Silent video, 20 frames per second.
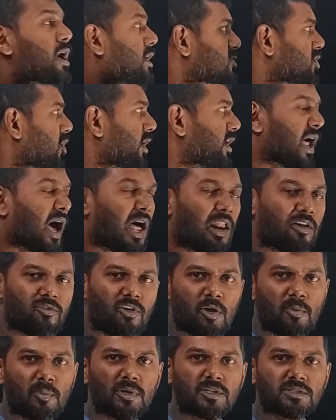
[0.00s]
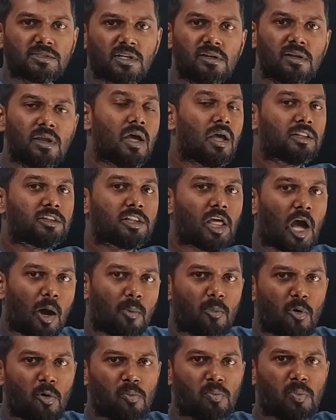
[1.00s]
So in alpha emission, the
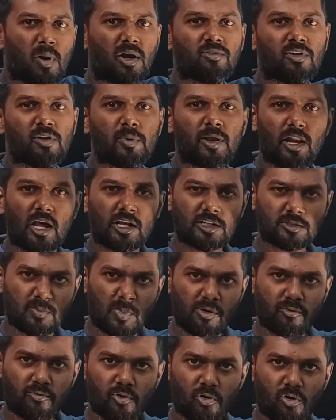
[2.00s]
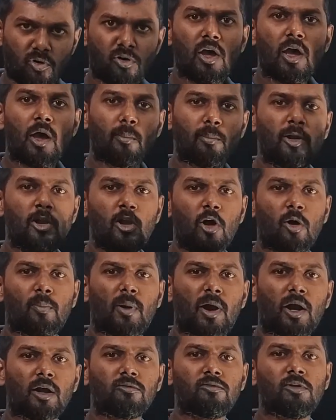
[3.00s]
above part will be lost by 4, below
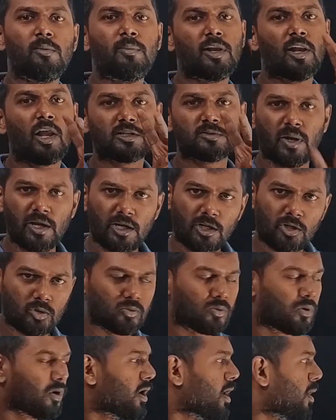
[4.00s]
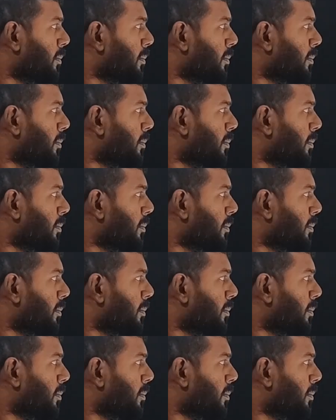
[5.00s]
part will be lost by 2.